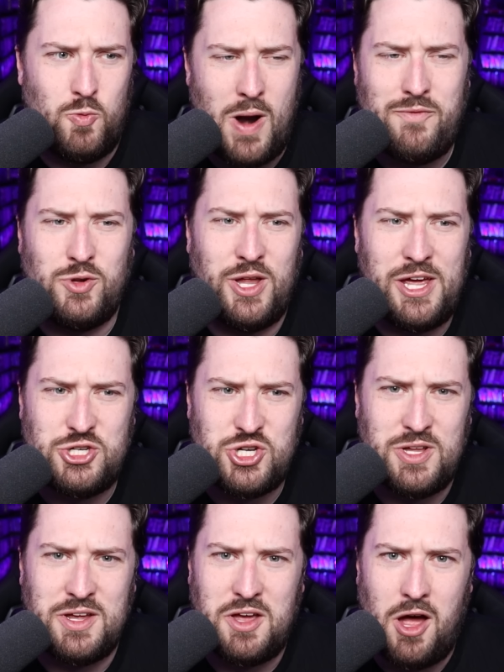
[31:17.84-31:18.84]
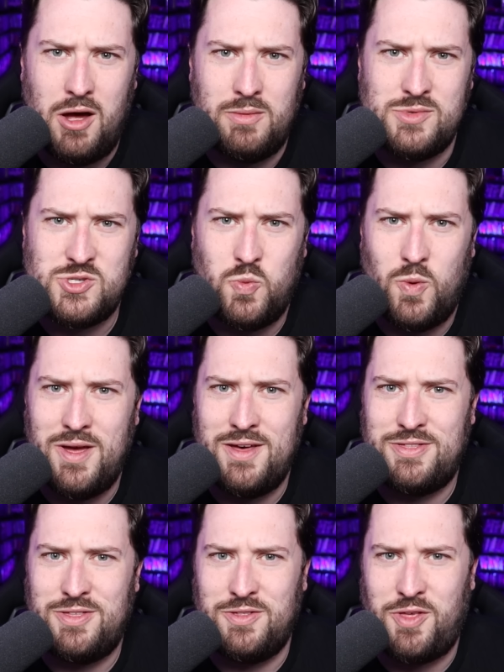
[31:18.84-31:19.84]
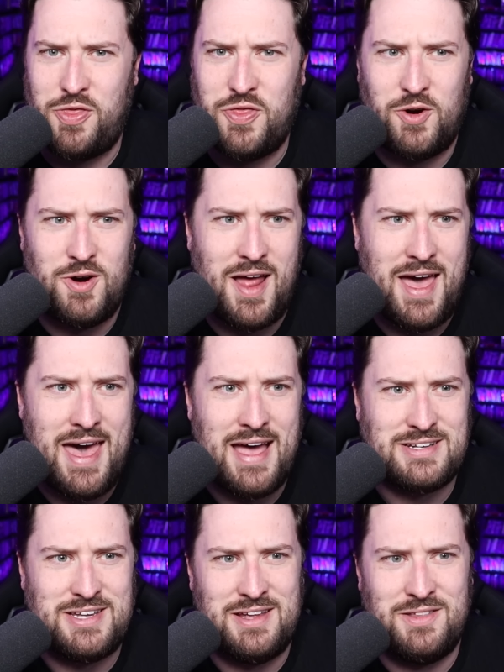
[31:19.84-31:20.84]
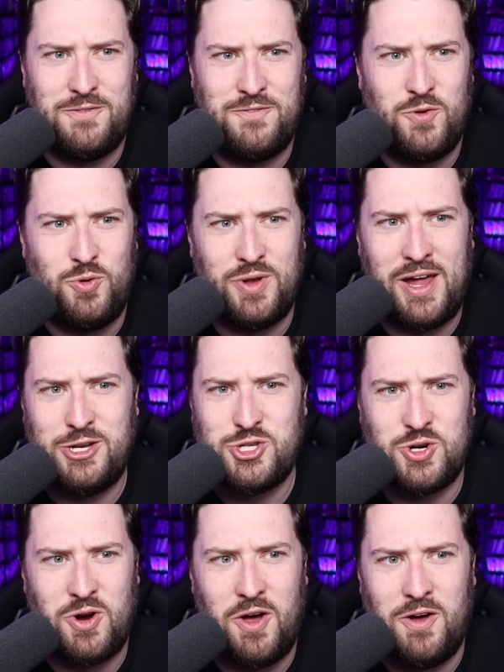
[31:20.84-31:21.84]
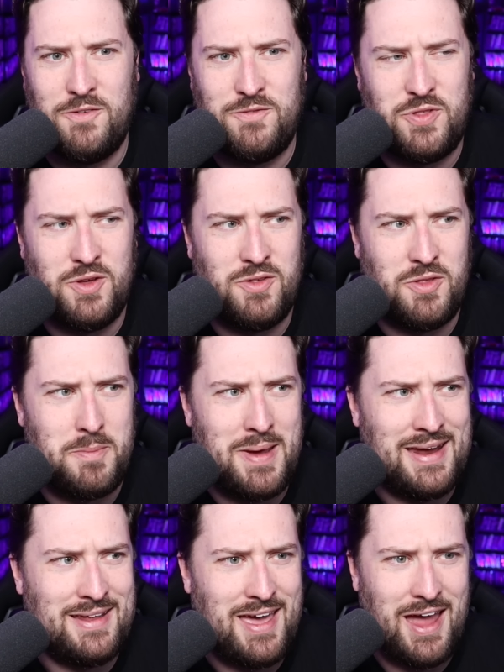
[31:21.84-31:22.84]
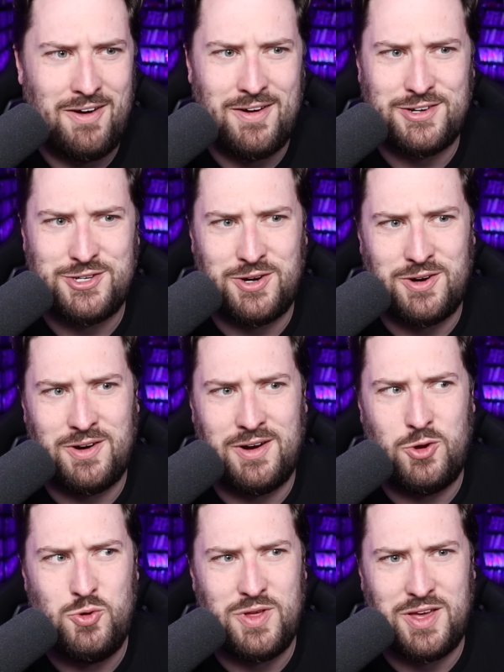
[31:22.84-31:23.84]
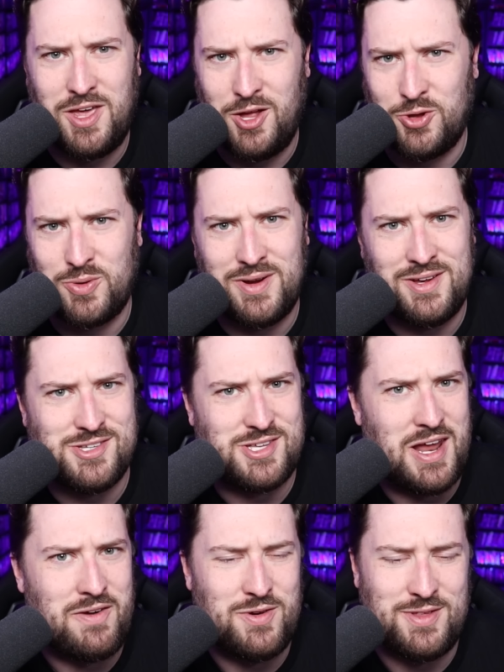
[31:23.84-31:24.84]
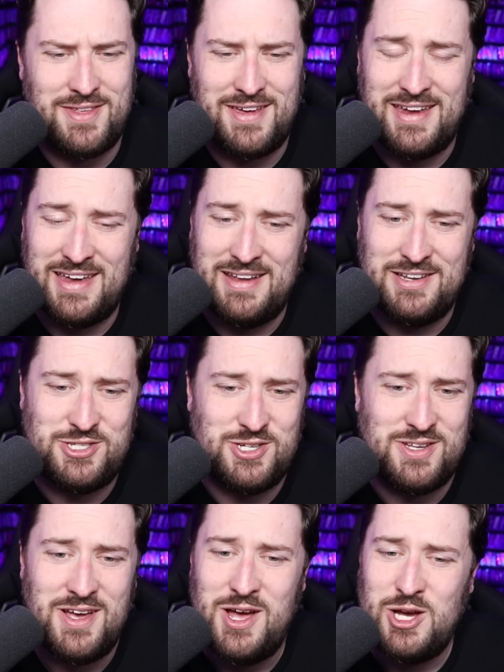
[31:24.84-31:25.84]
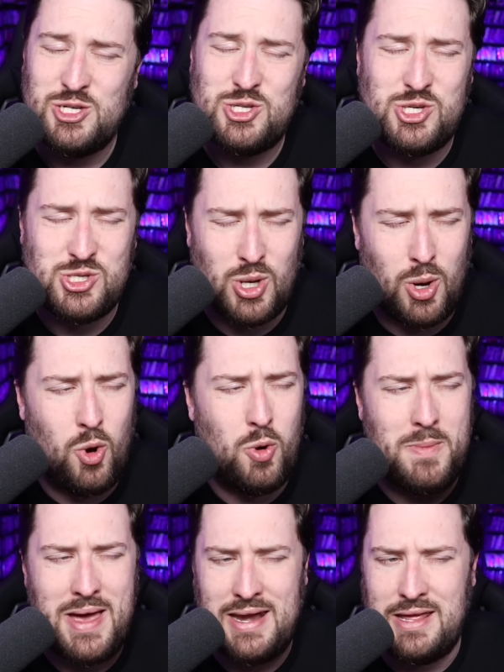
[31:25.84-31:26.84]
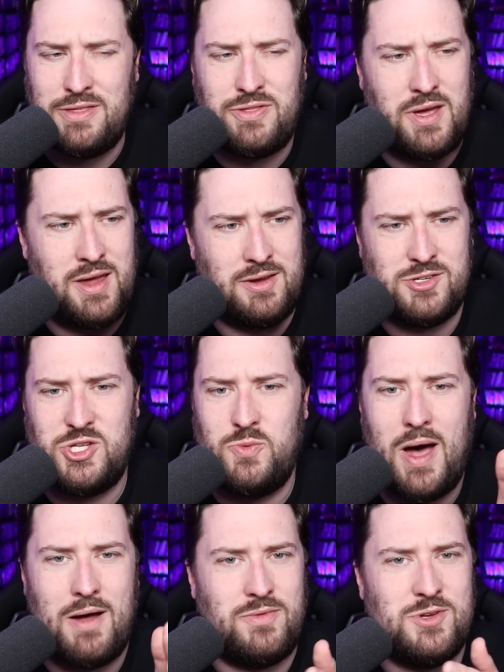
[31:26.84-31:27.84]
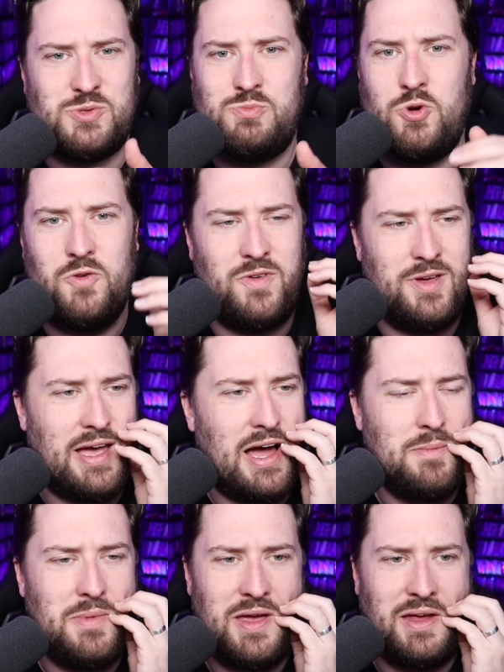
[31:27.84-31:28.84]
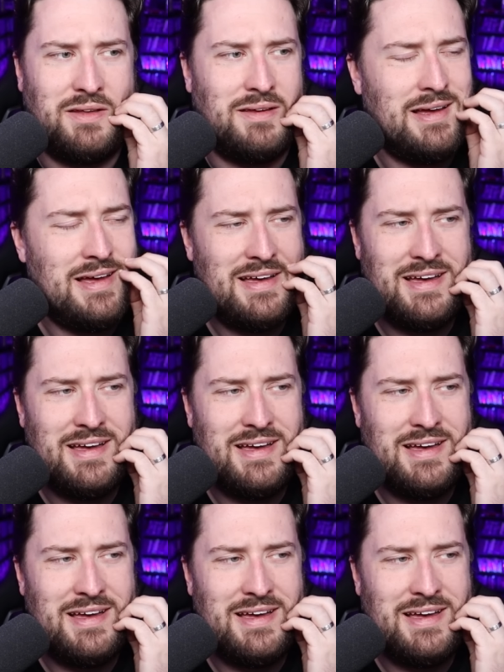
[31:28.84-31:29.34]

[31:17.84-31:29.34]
revelation that comes with the third act and the full nature of the the main character and who the killer is and everything, and it's just so many things throughout this movie. I mean,